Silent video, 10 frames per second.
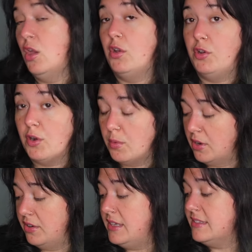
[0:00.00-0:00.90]
No
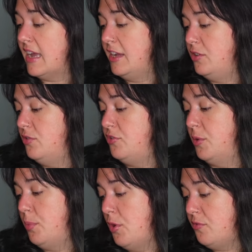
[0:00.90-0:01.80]
worries, I used your
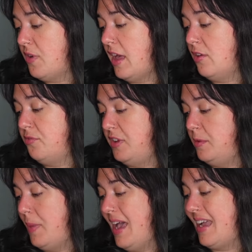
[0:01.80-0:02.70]
profile,
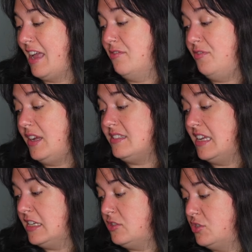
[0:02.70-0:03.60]
feedback, and fix
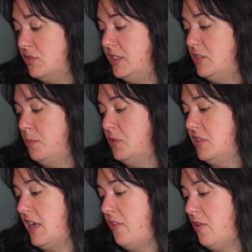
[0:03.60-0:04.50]
history to pull
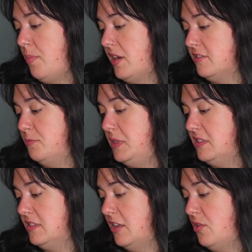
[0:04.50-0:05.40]
together a box of
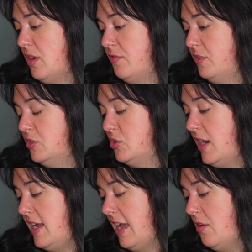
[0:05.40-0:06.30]
pieces that you'll have fun
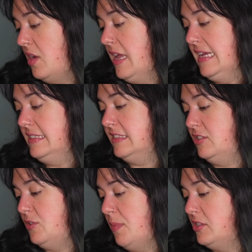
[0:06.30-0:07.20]
trying out. Since
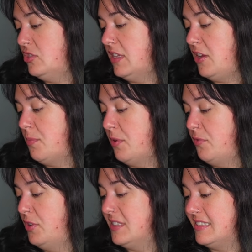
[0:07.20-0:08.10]
you mentioned that you
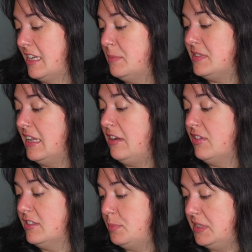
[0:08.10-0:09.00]
prefer to skip
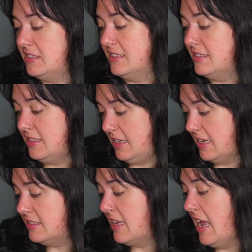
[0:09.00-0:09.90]
sleeveless pieces,
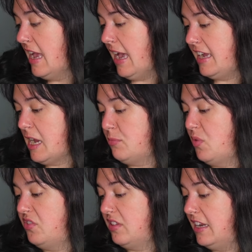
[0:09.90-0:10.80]
yes, I kept
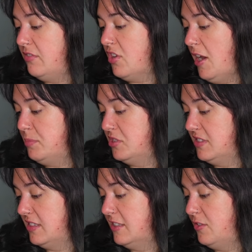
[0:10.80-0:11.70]
with sleeved
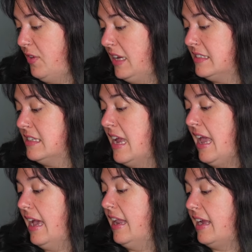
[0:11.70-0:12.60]
options in this fix,
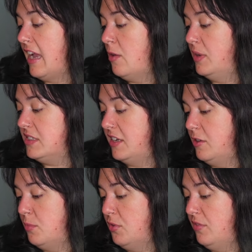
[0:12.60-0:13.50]
and I can't wait to
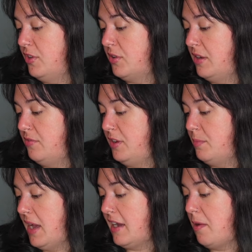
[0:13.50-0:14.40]
hear more of your great
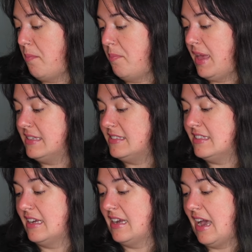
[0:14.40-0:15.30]
feedback.
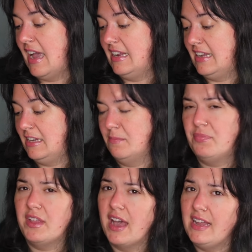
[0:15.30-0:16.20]
Best, Kylie.
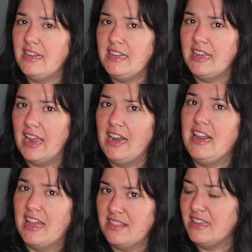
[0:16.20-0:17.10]
Kylie, Kaylee,
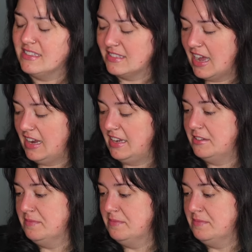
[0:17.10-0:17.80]
I think it's Kylie.